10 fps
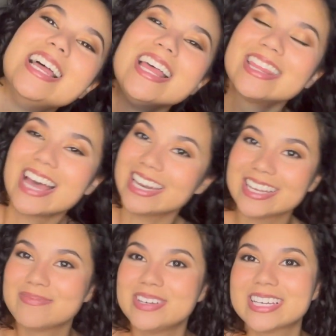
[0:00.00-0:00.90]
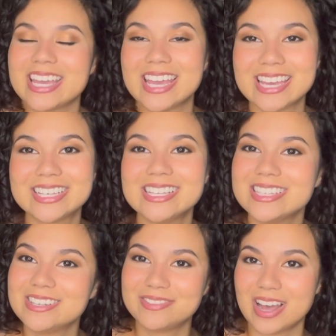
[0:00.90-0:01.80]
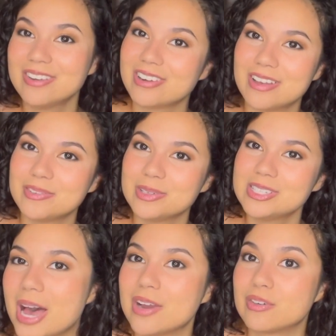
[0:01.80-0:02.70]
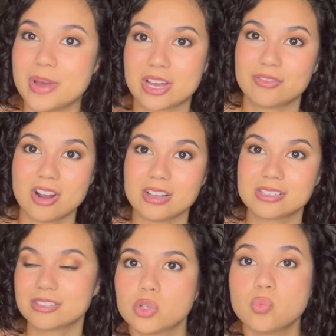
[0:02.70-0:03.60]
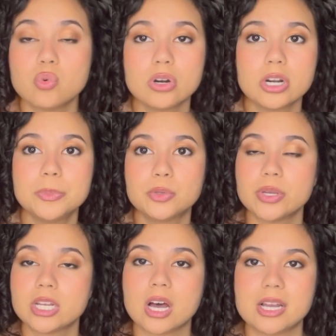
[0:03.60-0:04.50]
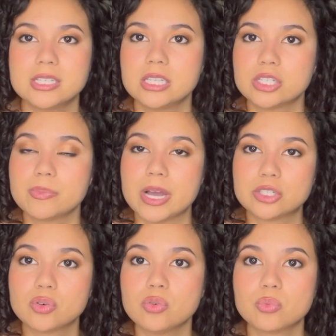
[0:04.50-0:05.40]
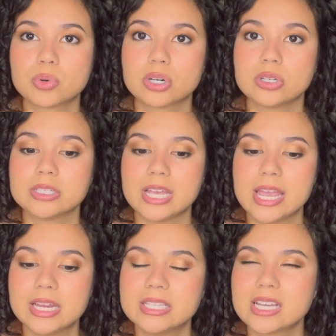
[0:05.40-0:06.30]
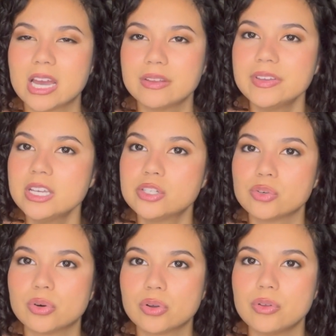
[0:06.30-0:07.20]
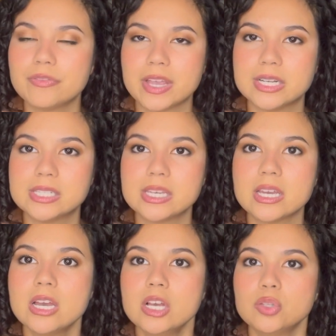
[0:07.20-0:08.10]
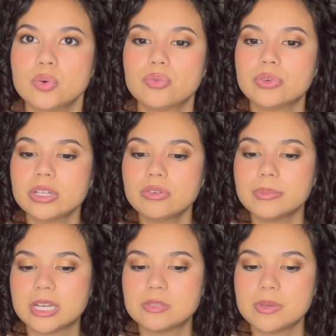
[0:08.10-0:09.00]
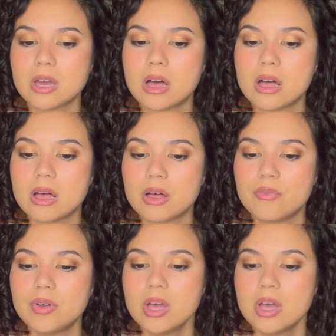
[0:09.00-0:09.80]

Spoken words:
That book is Divine Rivals by Rebecca Ross. The war between gods in this magical world, and it's kind of a historical fantasy, so it really reminds me of